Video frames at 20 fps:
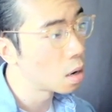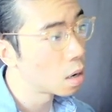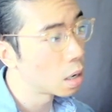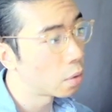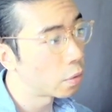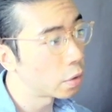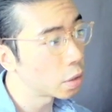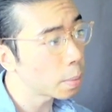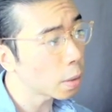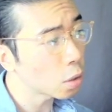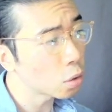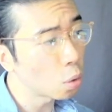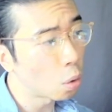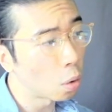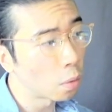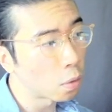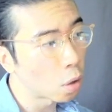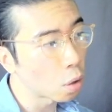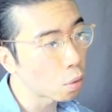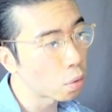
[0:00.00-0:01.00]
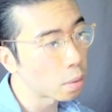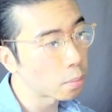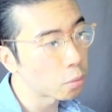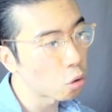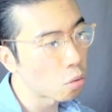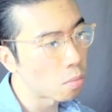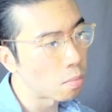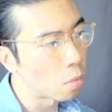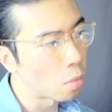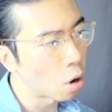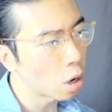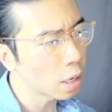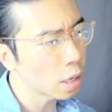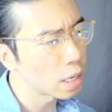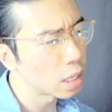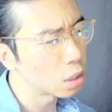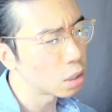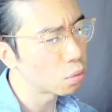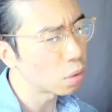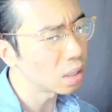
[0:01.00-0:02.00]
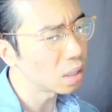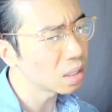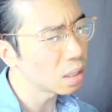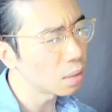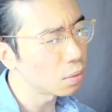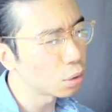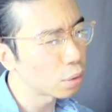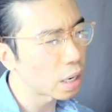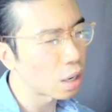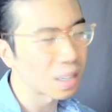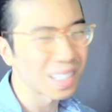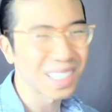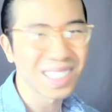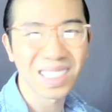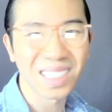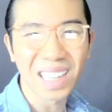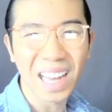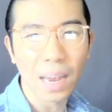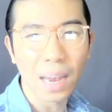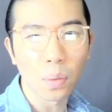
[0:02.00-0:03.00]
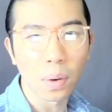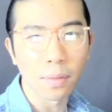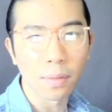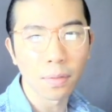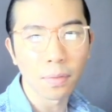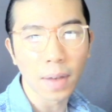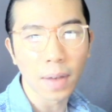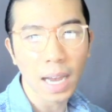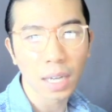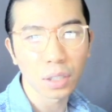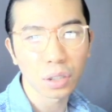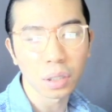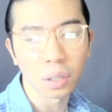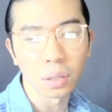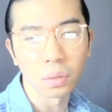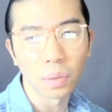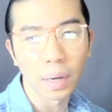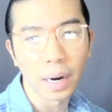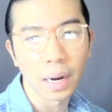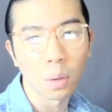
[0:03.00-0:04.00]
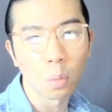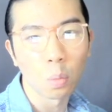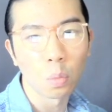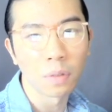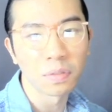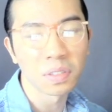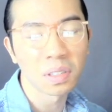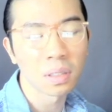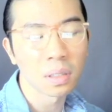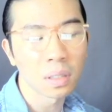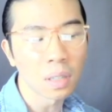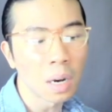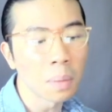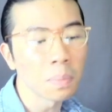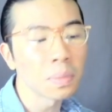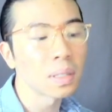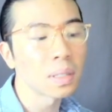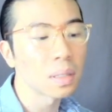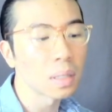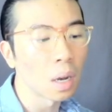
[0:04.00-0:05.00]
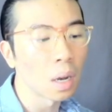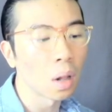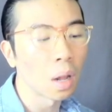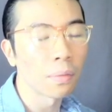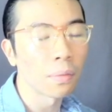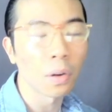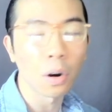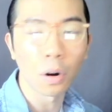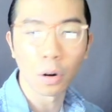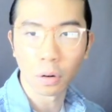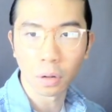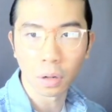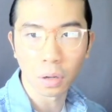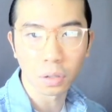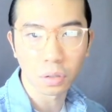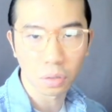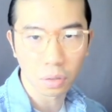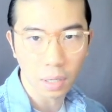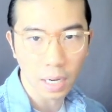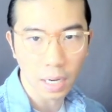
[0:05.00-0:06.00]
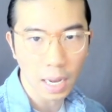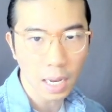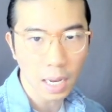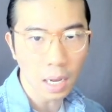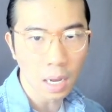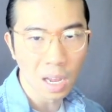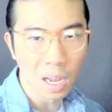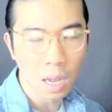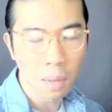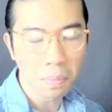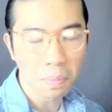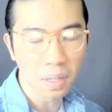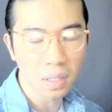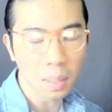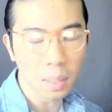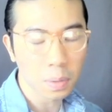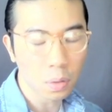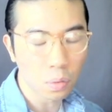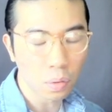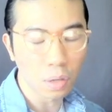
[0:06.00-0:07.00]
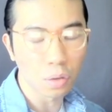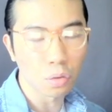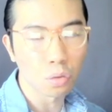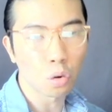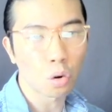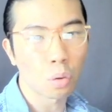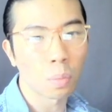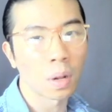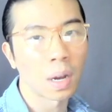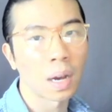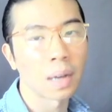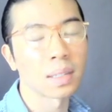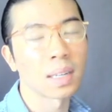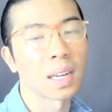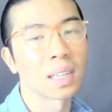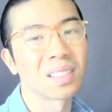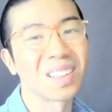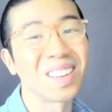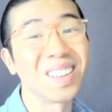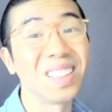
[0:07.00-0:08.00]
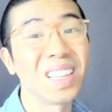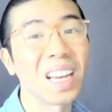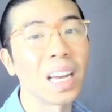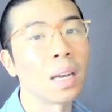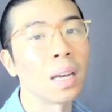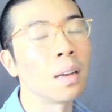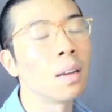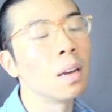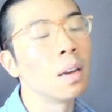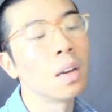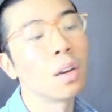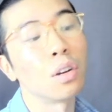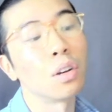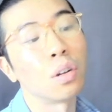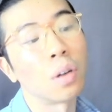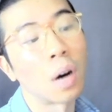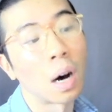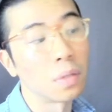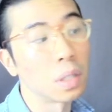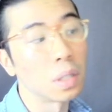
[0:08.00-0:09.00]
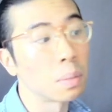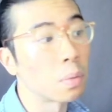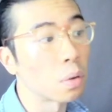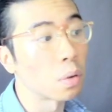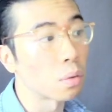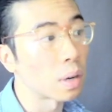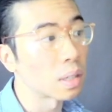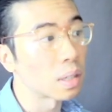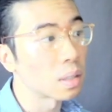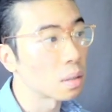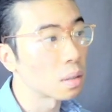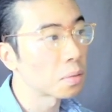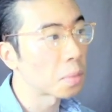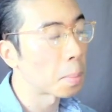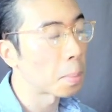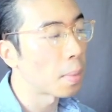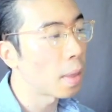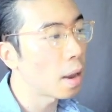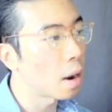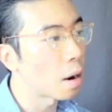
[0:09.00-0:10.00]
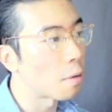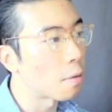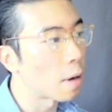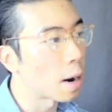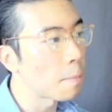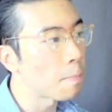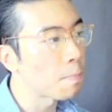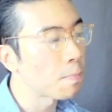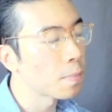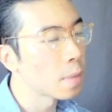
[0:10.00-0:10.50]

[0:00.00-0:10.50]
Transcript: Respect to overall crypto market is relatively trading on a sideways fashion, right? With some sell-off early today, but subsequently normalized as the day, obviously progresses from there, right?